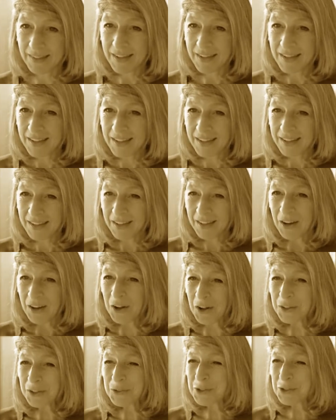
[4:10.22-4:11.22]
All you
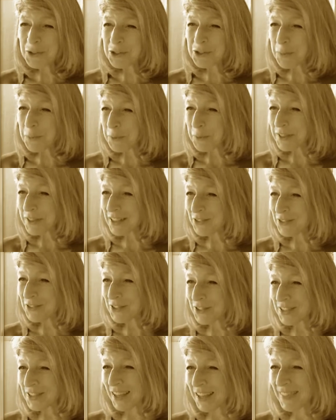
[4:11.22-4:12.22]
super teachers out
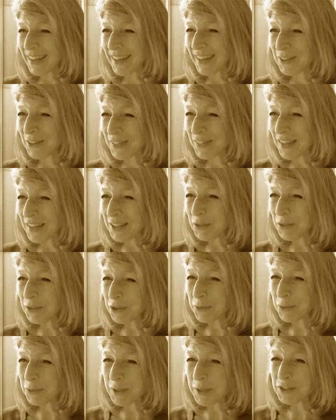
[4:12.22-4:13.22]
there, thank you so much
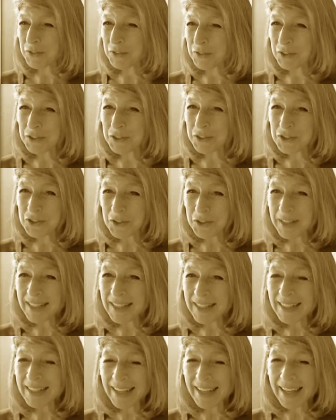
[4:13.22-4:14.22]
for joining,
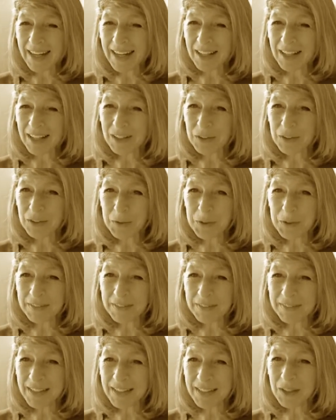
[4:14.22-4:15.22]
and I look forward to seeing
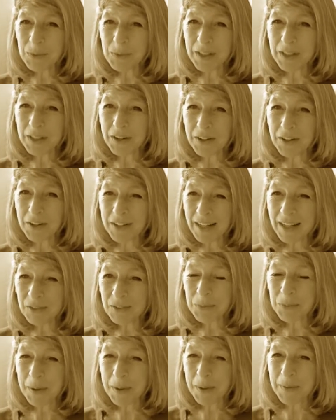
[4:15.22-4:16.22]
you at our next
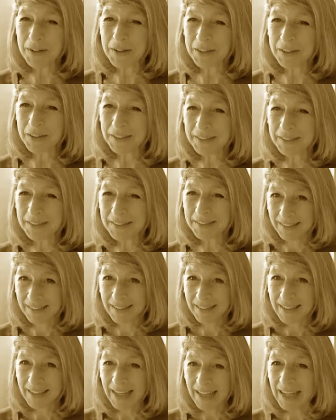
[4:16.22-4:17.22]
webinar. In the
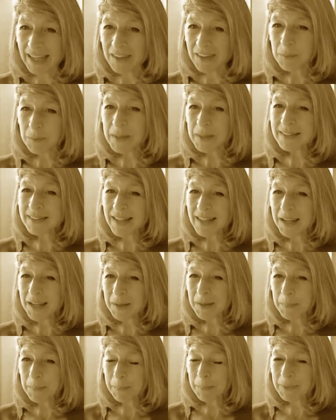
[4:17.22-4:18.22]
meantime,
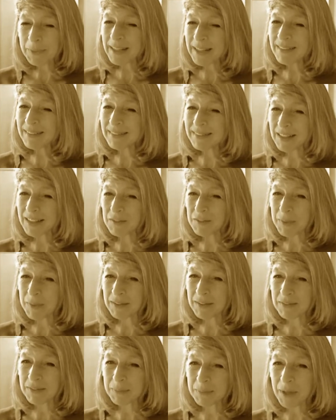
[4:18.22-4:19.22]
please leave me some
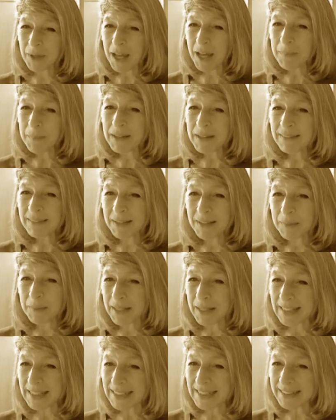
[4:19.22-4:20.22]
comments at my
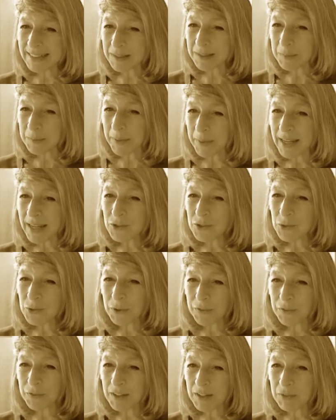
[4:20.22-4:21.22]
LinkedIn page or
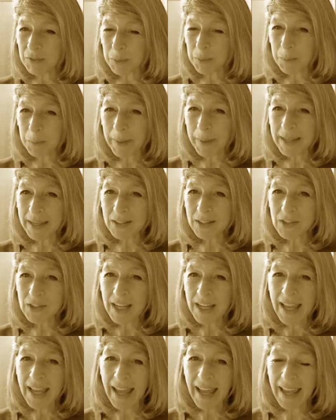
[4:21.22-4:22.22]
Facebook page,
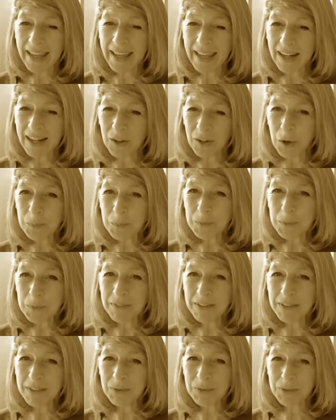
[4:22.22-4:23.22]
and I'll hope to see you
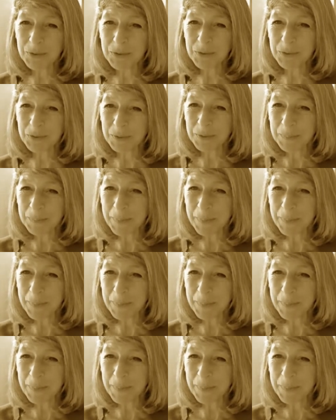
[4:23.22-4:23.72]
soon. Bye!